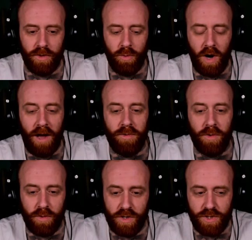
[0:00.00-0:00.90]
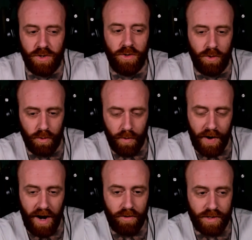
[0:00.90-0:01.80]
You were either a Christian or you were
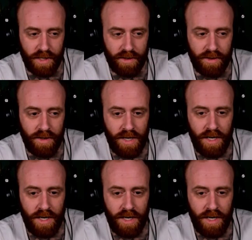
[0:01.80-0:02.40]
a heretic.